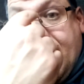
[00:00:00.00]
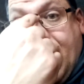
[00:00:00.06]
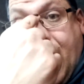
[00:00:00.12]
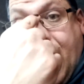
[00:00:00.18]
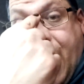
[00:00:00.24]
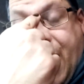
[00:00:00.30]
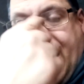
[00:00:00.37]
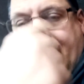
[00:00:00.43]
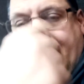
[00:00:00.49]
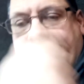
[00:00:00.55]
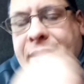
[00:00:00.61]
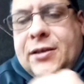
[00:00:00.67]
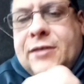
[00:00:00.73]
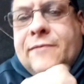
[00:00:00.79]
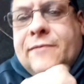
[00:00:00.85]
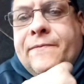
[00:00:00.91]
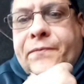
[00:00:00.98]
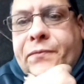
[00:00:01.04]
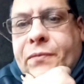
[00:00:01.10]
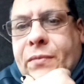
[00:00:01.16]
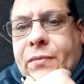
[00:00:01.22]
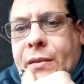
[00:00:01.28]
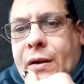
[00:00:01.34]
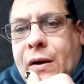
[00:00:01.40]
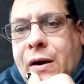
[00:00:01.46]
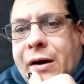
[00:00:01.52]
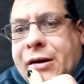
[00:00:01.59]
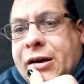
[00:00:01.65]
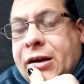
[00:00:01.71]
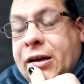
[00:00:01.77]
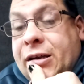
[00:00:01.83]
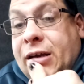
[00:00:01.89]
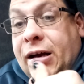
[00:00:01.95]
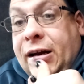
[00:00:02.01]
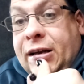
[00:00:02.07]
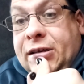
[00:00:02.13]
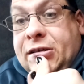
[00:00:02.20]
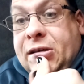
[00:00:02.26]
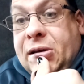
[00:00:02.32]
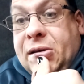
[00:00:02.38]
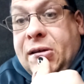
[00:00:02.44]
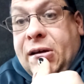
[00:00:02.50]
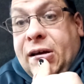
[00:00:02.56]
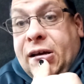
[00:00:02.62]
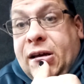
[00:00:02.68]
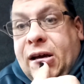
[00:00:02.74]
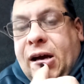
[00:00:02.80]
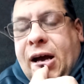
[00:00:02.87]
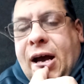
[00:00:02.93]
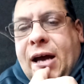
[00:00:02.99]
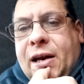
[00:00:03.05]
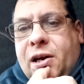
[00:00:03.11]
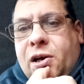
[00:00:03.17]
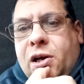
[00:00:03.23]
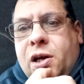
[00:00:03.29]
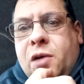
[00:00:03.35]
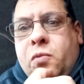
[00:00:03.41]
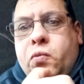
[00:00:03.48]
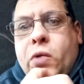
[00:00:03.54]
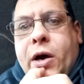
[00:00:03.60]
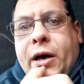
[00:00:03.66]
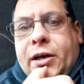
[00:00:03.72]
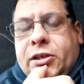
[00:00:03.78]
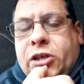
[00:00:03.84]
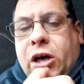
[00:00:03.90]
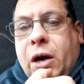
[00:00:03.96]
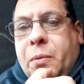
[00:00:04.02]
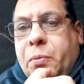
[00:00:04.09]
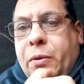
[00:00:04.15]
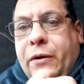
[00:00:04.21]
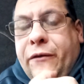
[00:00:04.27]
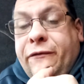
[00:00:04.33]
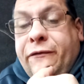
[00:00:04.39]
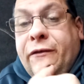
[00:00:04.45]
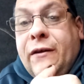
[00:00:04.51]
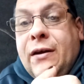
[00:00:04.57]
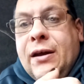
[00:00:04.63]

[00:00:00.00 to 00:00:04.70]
and I could have done it so that I had a worktop with,